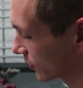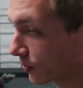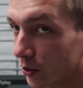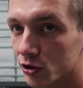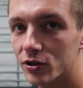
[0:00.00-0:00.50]
want
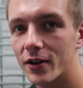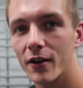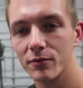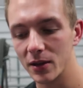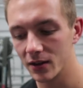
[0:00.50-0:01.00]
to purchase it
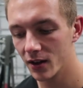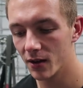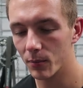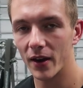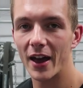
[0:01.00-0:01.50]
off me.
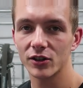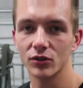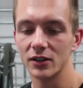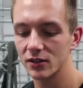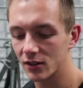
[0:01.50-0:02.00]
But
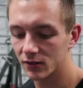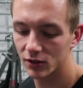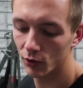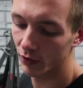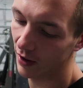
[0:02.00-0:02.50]
actually, it's
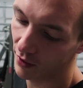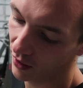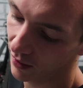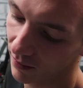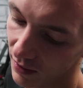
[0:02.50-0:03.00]
so rare
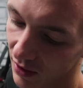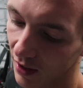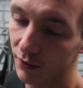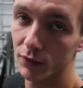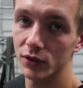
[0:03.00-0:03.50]
that it's
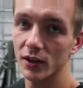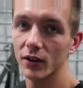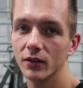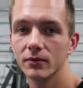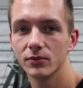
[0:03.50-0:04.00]
not even for
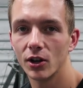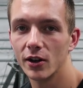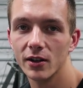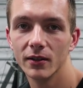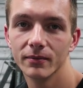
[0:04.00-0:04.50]
sale,
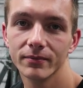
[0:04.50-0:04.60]
sorry.